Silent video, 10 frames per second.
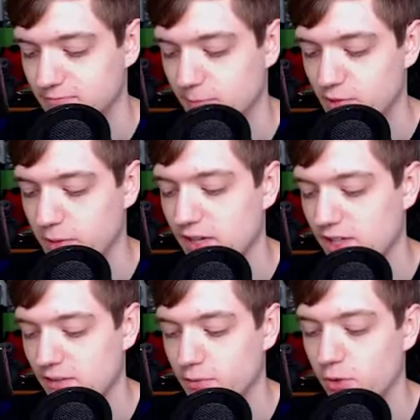I'm surprised I
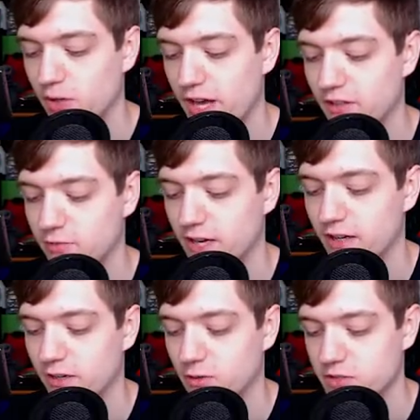haven't pulled Ice
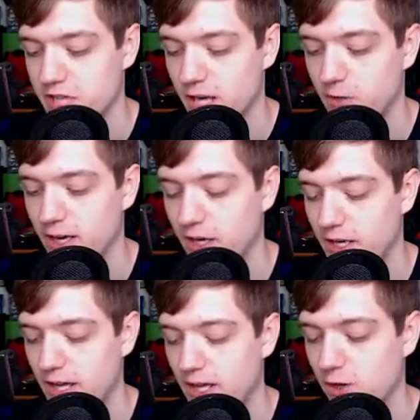Rider or Shadow Rider
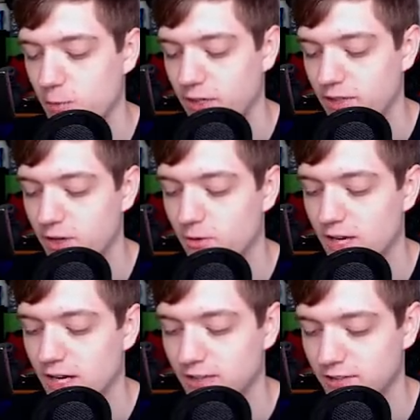yet. I hope I don't,
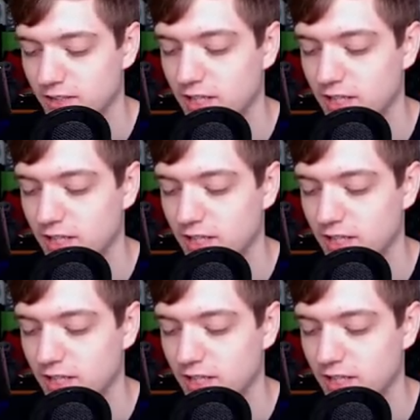honestly.